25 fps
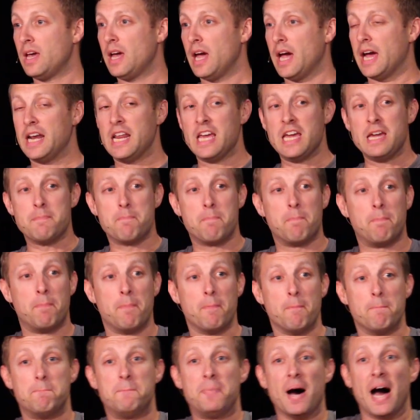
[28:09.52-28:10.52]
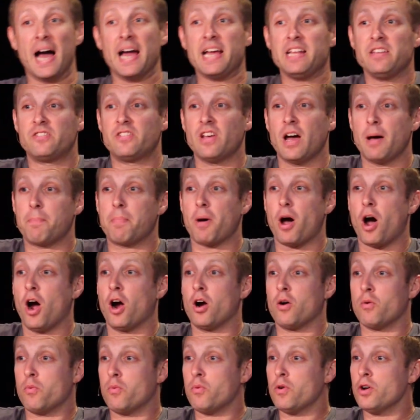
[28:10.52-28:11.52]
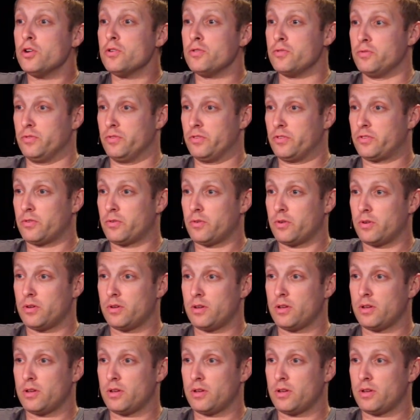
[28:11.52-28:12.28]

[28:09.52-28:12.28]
And he binds up our wounds.